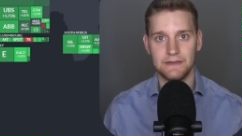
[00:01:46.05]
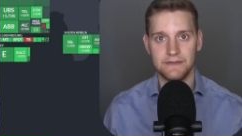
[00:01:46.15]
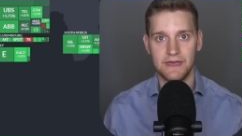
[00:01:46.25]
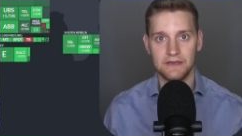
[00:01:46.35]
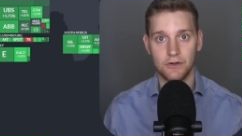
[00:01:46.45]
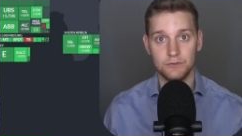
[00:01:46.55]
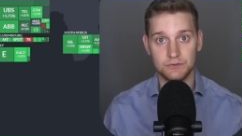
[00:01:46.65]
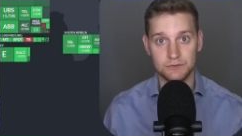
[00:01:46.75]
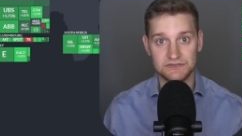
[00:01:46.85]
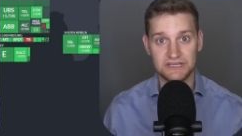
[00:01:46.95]
that they're going
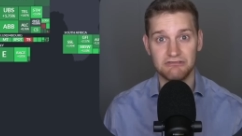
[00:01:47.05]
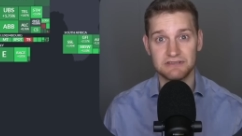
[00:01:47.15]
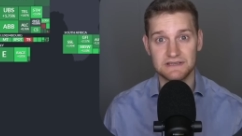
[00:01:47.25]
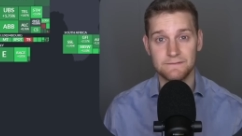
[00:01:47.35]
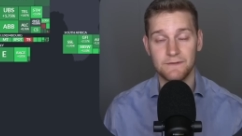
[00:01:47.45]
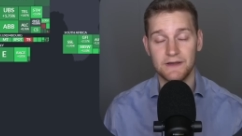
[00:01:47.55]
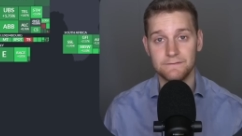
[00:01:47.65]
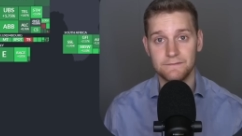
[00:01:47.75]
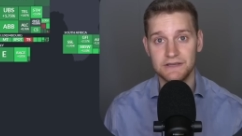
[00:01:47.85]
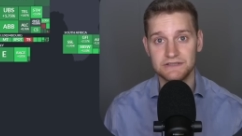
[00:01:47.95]
to seriously fight
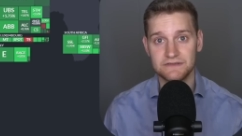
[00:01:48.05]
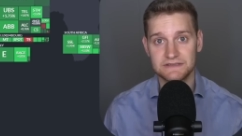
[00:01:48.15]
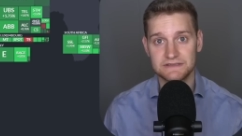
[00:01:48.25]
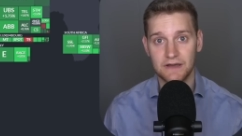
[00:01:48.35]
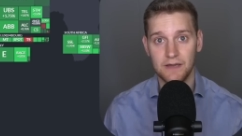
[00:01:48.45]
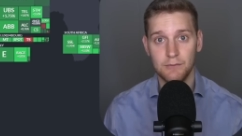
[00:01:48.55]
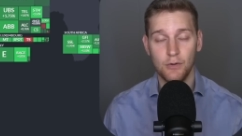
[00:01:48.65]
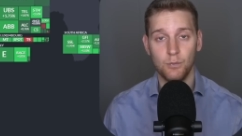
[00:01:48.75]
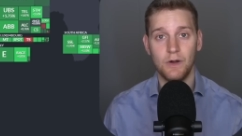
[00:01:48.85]
inflation this time,